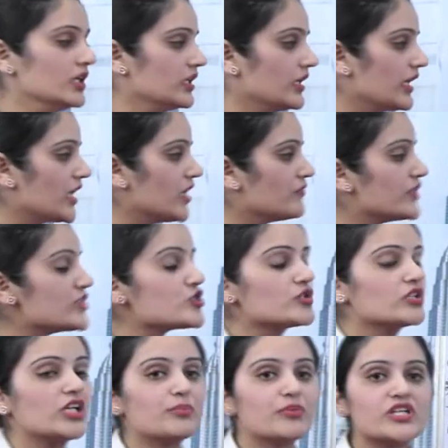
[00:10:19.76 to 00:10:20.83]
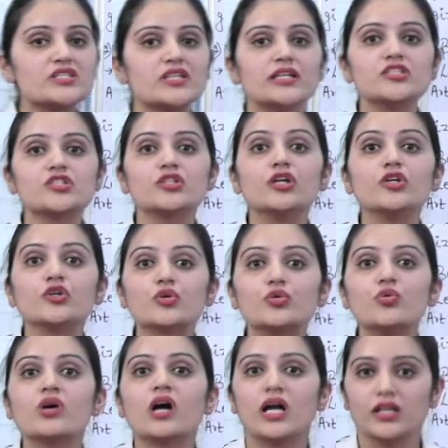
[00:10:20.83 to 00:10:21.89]
okay, which represents the
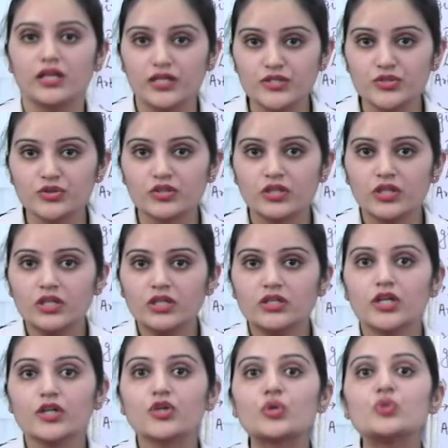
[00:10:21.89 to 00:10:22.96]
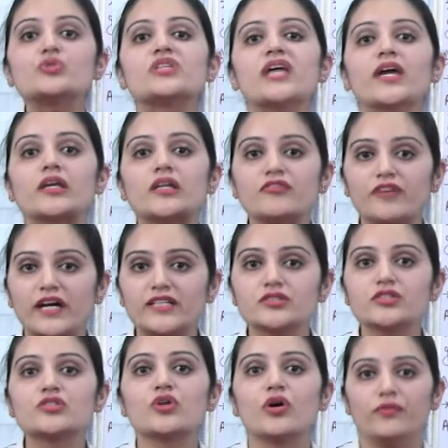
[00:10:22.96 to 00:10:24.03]
true colors, the true
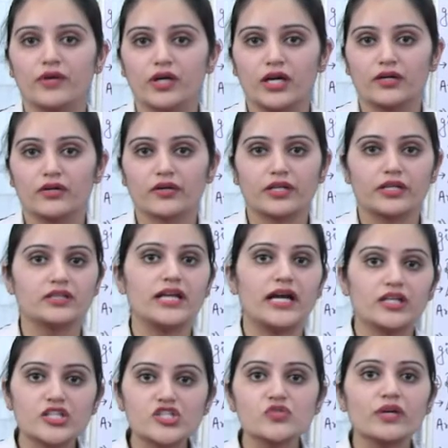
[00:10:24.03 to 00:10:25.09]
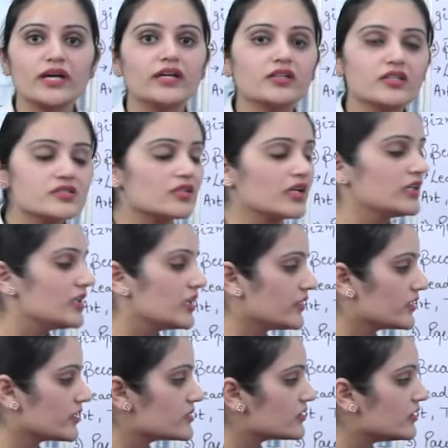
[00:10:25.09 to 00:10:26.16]
sacrifices of a country. That is why it is said that
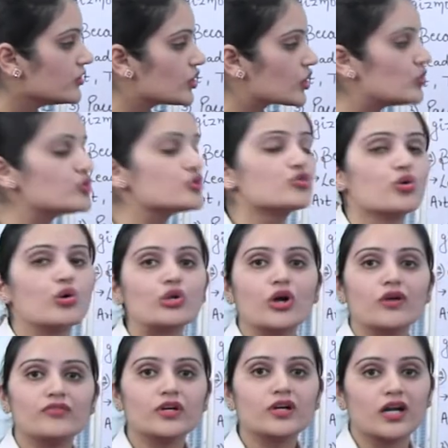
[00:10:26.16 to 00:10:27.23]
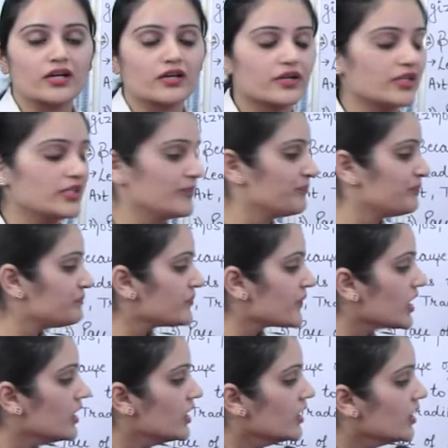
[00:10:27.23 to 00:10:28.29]
it is a true soul of a country.
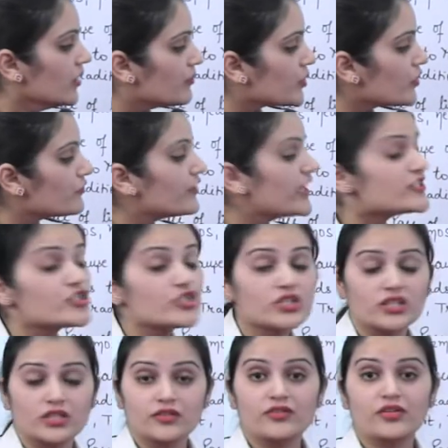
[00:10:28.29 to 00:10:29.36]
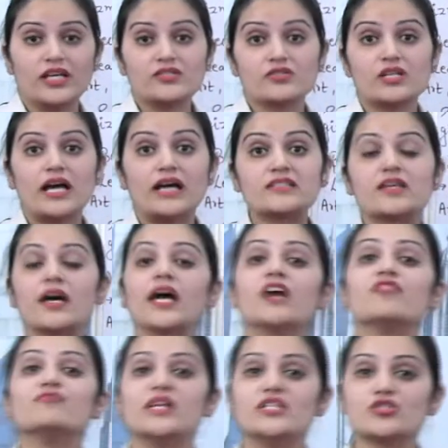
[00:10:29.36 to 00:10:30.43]
Profession, yes, as I
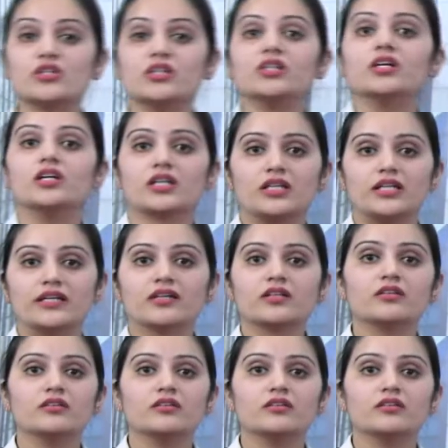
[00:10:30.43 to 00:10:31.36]
have mentioned earlier,